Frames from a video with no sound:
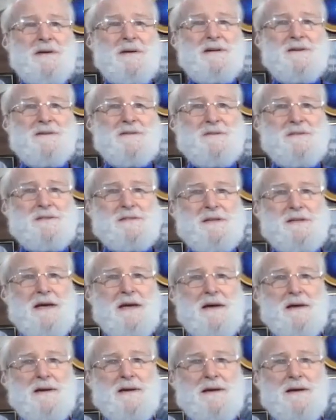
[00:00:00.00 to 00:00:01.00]
into a
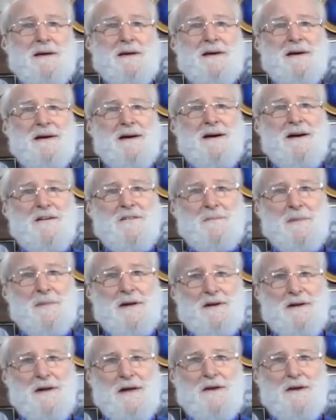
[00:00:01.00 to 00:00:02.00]
state of
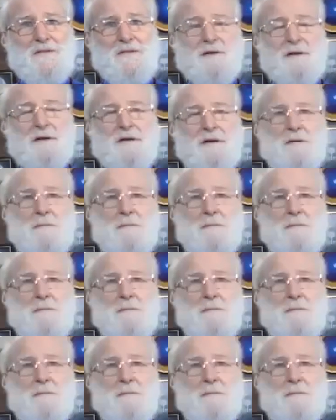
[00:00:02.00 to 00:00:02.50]
meditation.